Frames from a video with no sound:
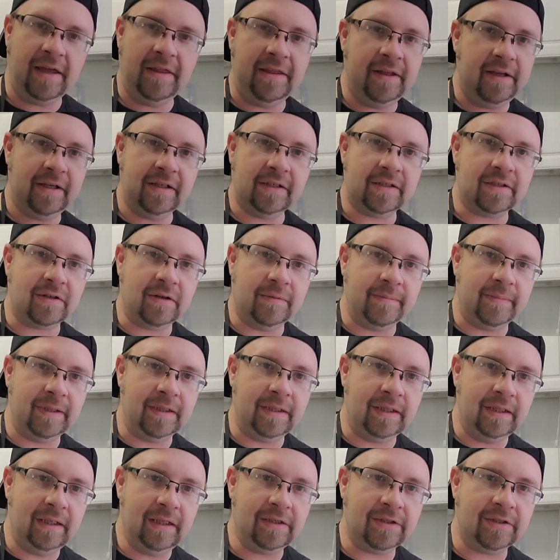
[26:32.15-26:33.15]
think it's gonna be
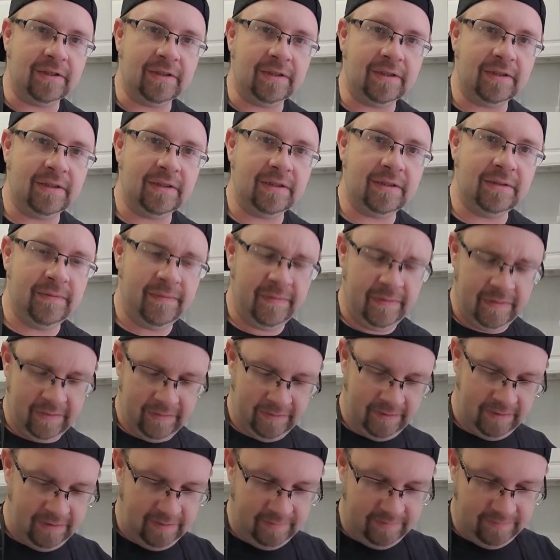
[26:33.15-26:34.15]
delicious.
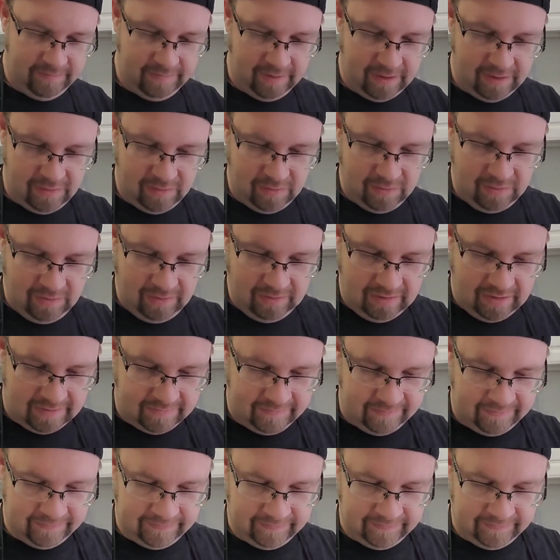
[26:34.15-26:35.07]
But we'll